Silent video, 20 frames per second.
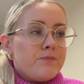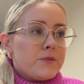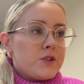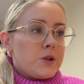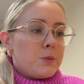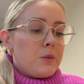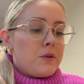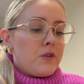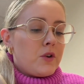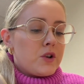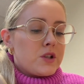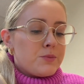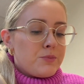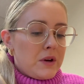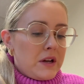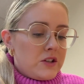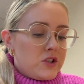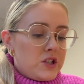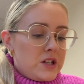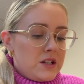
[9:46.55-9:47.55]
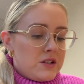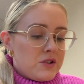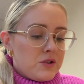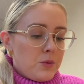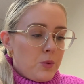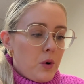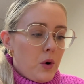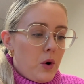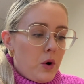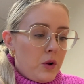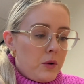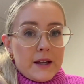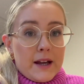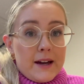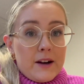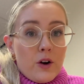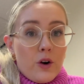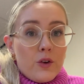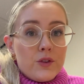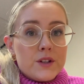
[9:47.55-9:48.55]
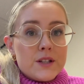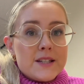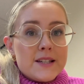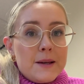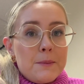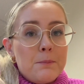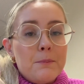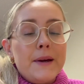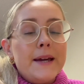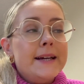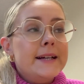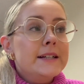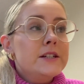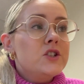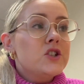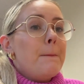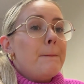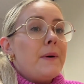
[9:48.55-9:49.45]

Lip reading: some of our spreadsheets. So we're we're all kind of on the same page.